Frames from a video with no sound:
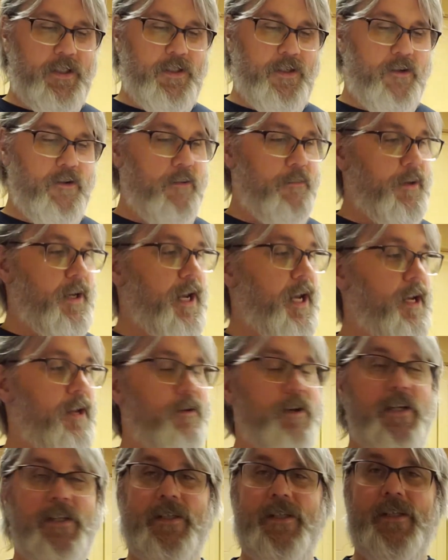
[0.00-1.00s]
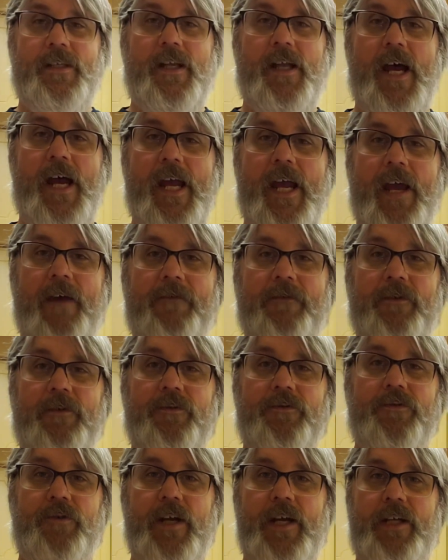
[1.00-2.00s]
So, but anyways, I have to
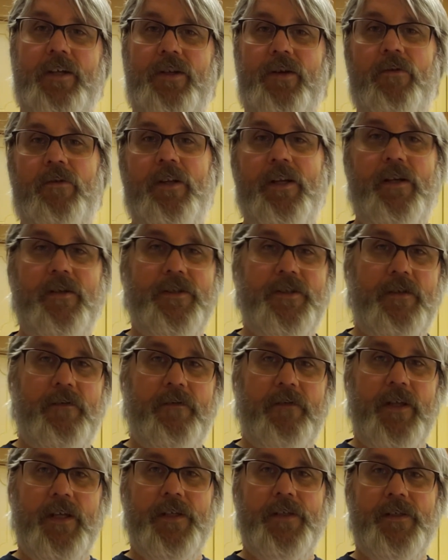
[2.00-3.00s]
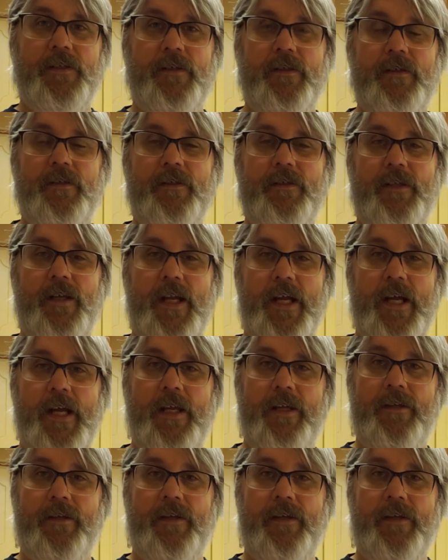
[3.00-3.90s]
drink 2 liters of this tonight,